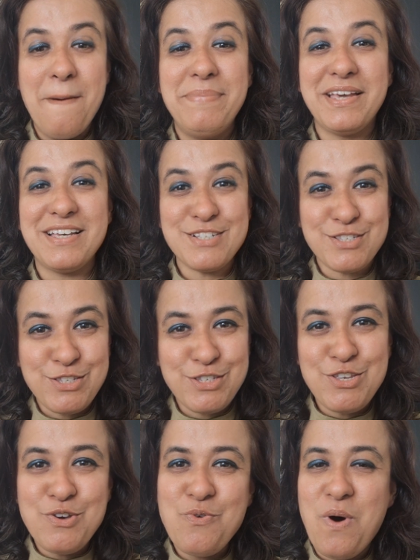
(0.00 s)
because
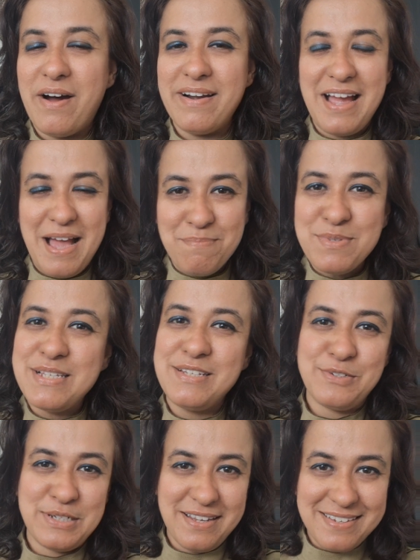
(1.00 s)
you are
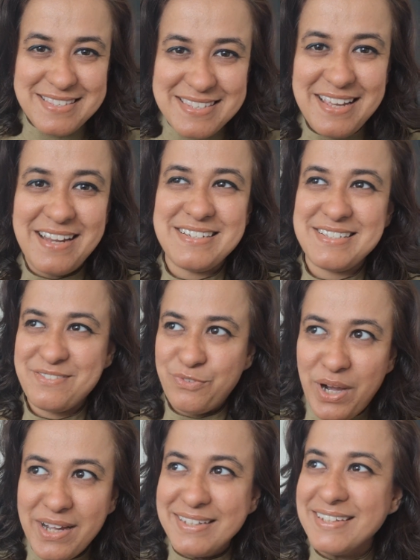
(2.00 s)
absolutely
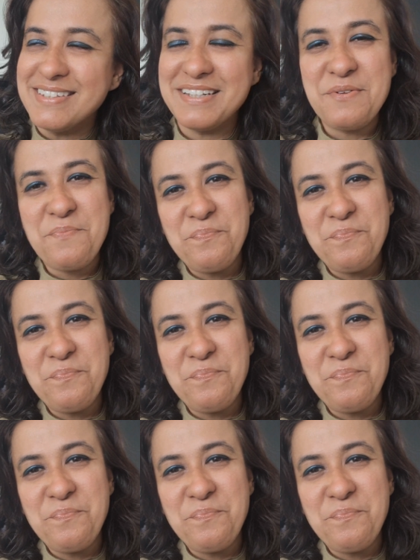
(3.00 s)
unsatisfied